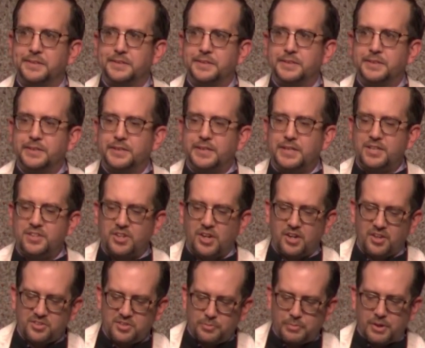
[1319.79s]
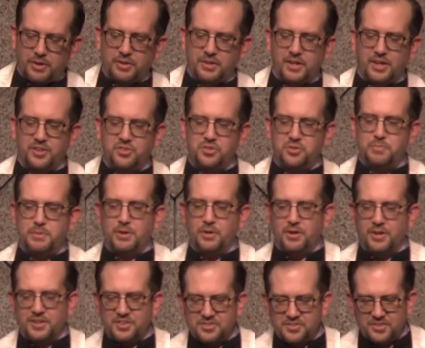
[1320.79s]
He talks about God's Spirit
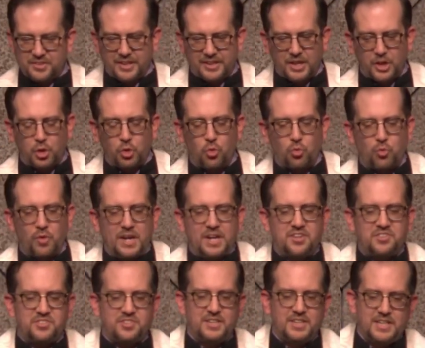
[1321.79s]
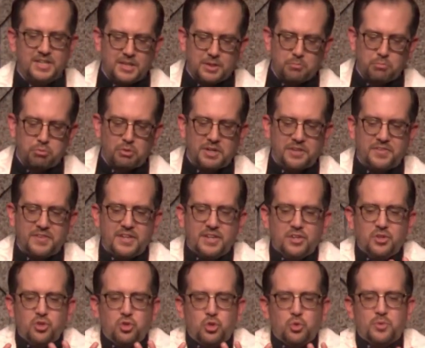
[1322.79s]
as like a grace that he can breathe
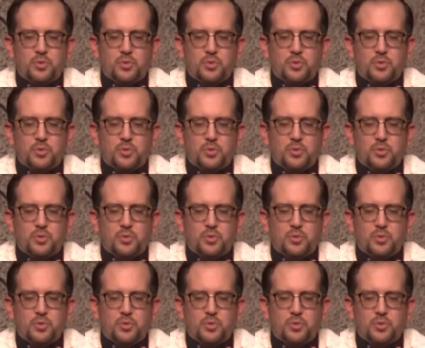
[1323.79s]
into his